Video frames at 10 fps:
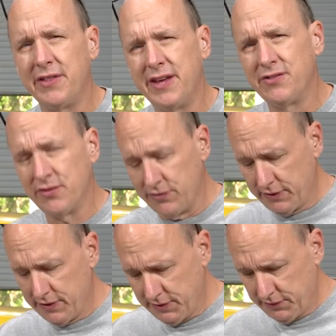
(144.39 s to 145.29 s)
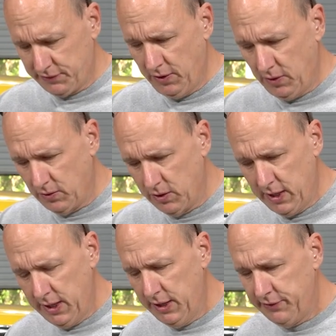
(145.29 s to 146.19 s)
to the engine so that there's no
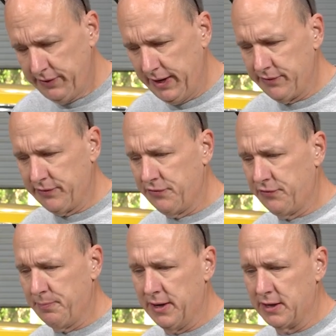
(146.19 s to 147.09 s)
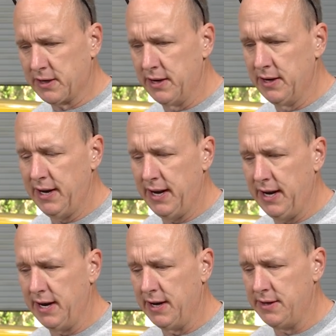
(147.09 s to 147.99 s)
chance of spark,
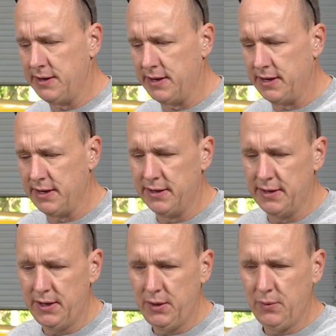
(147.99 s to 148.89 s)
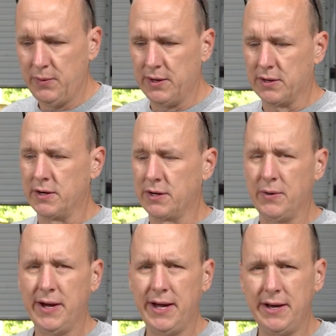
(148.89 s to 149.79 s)
and we are going to
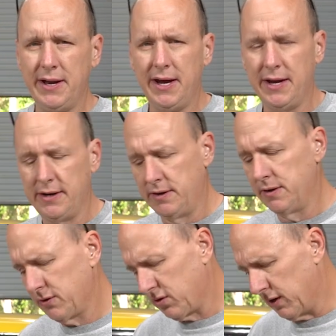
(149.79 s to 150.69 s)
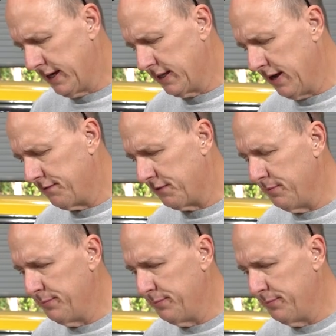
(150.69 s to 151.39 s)
go ahead and crank that for a